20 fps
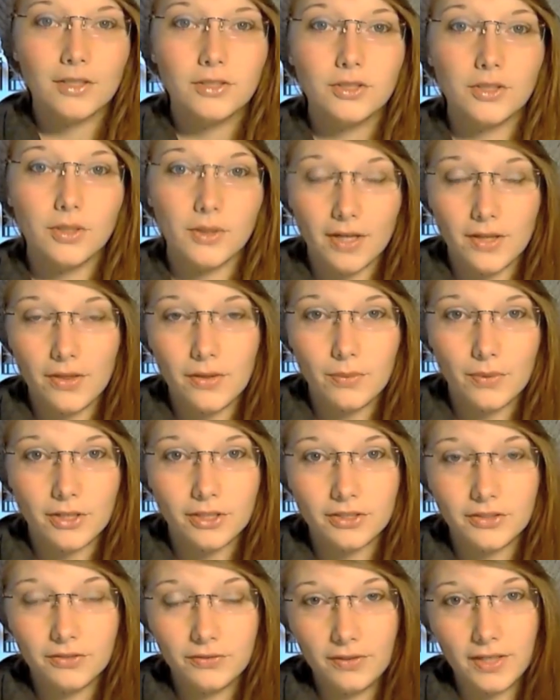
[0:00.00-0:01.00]
So in other
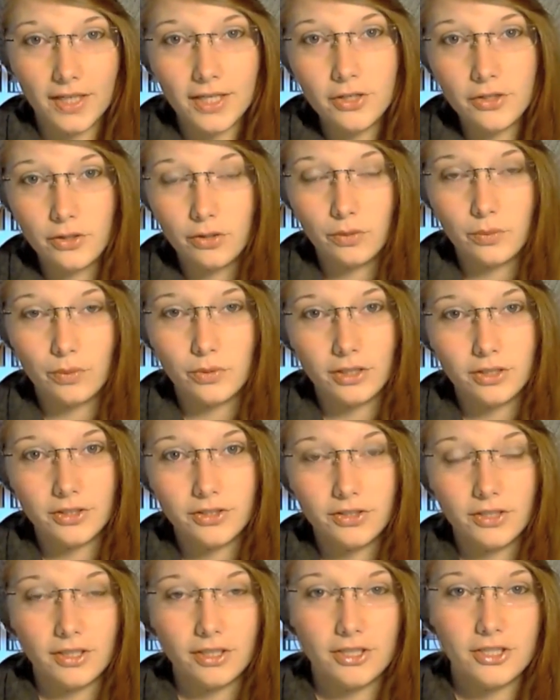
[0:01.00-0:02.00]
words, flexional
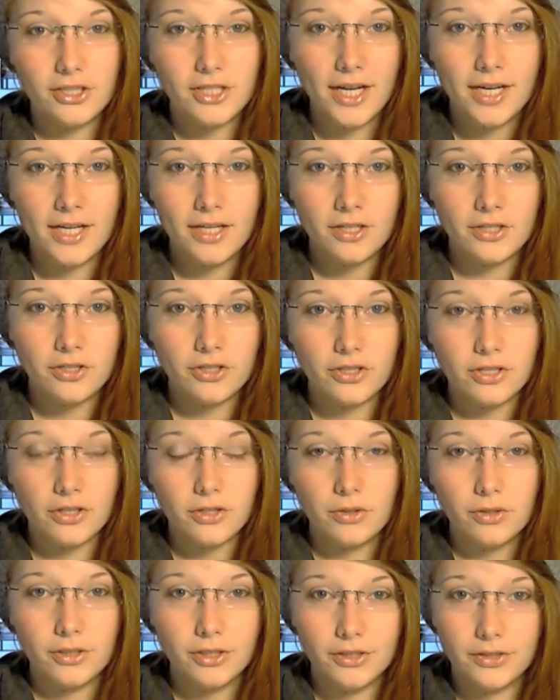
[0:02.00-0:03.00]
words are changed
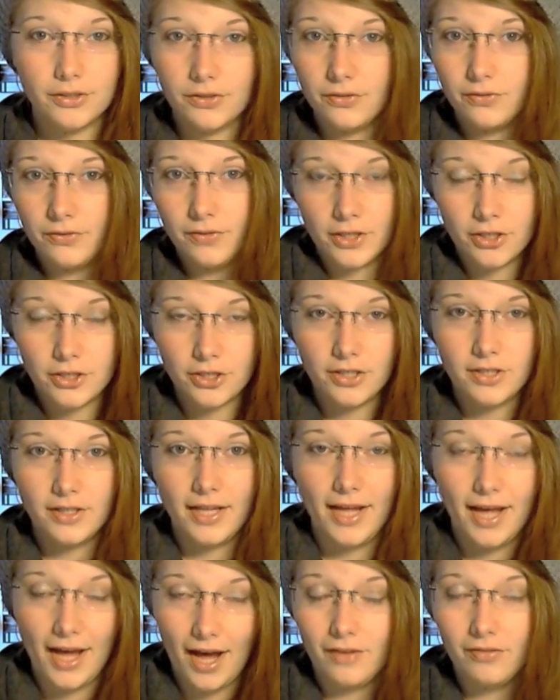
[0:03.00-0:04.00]
according to the function
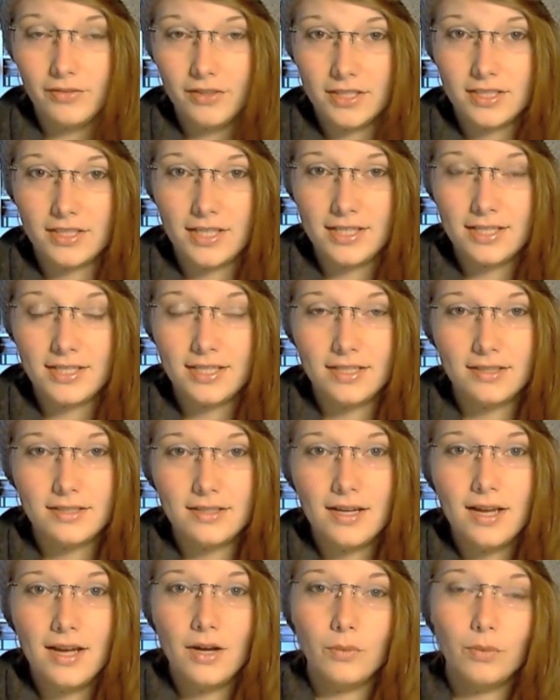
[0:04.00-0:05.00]
they have in a sentence,
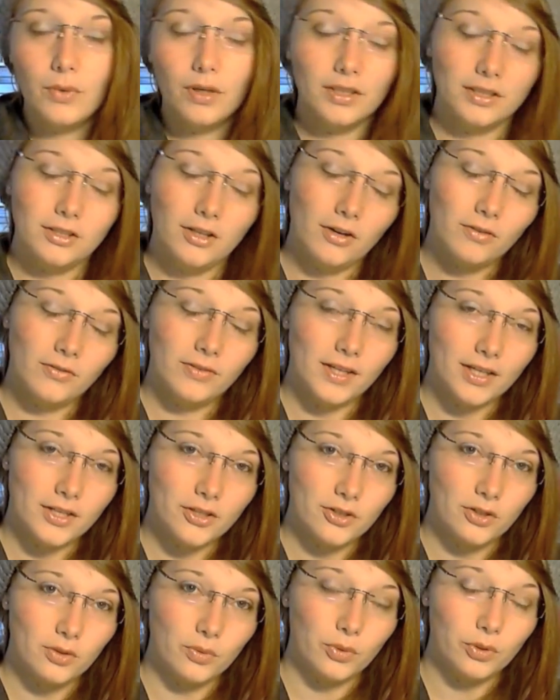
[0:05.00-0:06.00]
while
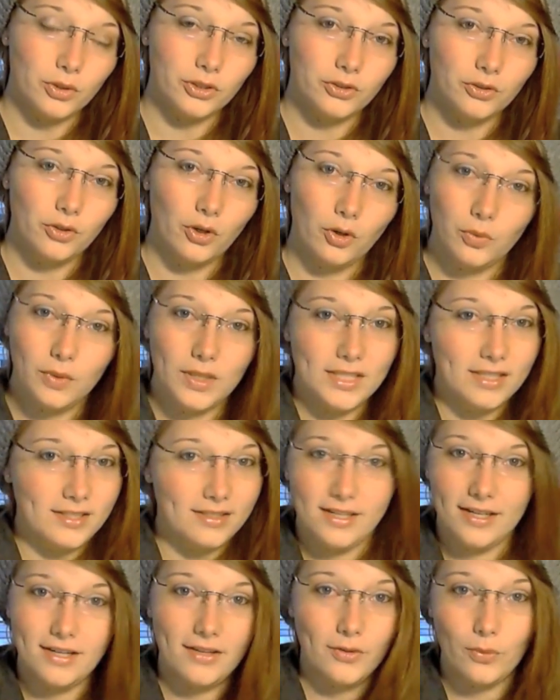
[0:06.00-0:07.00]
non-flexional words always
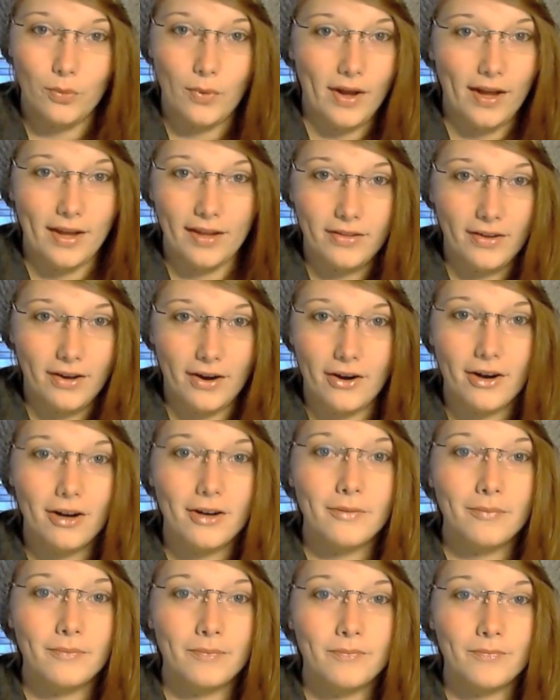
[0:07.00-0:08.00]
stay the way they
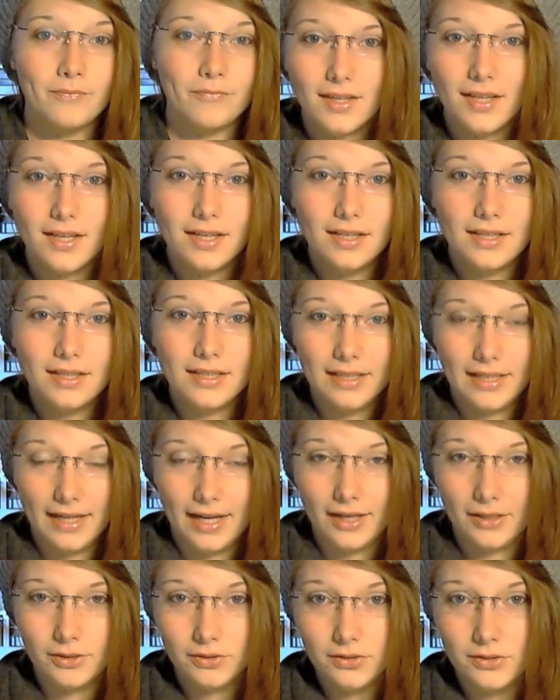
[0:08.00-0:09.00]
are.
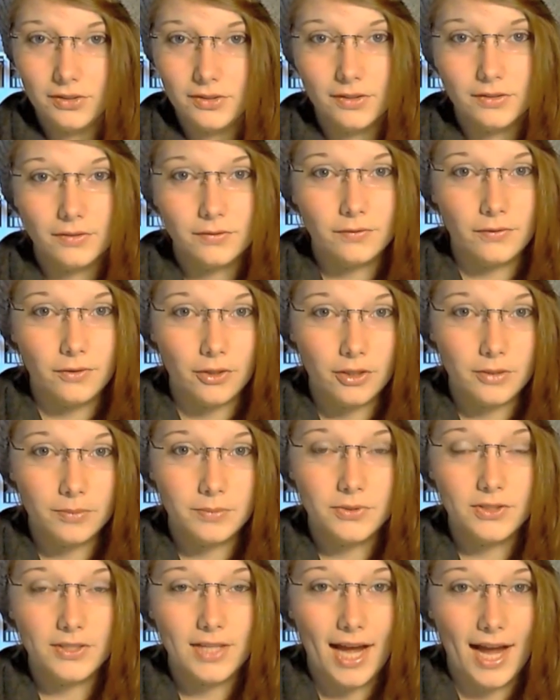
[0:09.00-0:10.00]
Nouns,
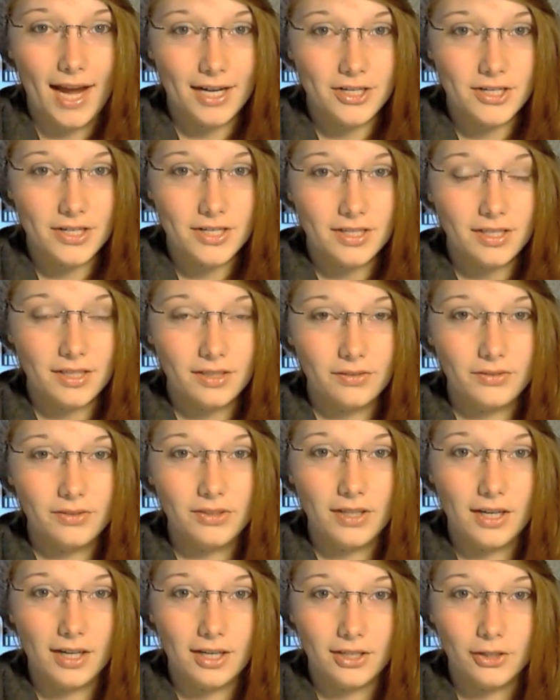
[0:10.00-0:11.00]
verbs,
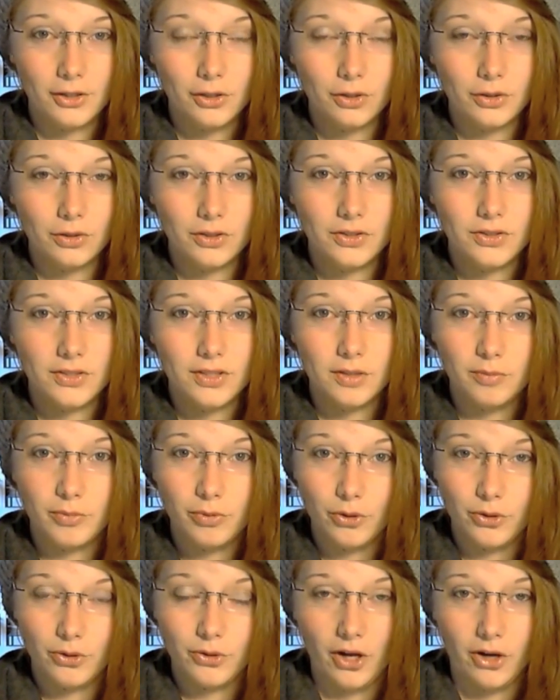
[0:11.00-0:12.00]
adjectives, articles, and
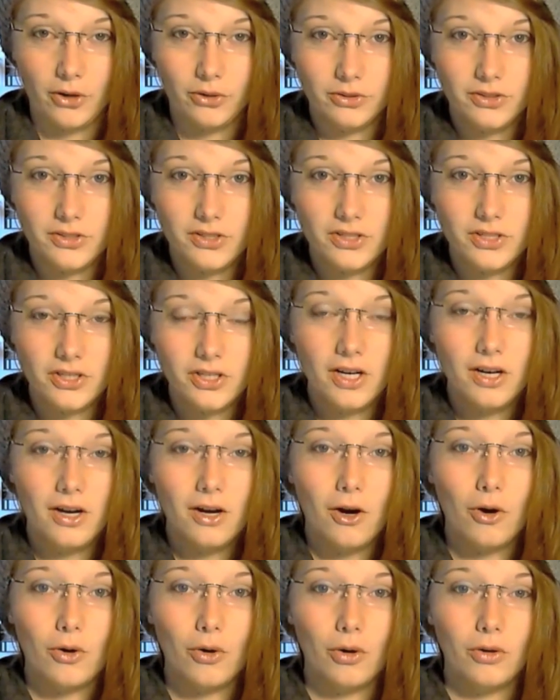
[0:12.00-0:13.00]
pronouns
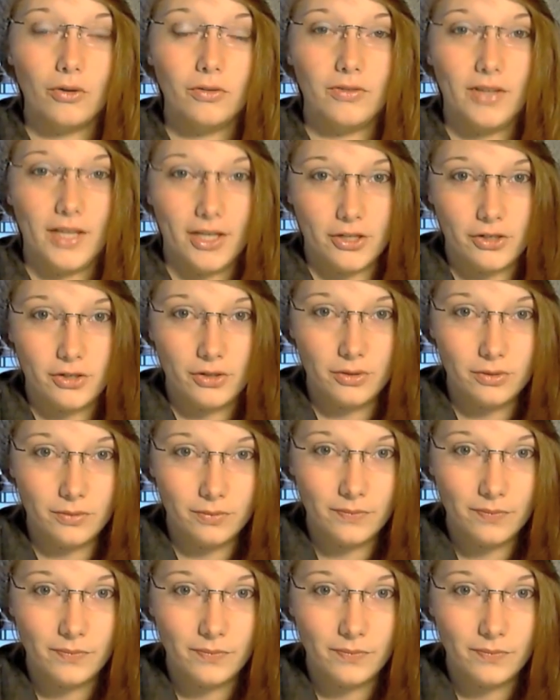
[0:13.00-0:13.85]
are all flexional.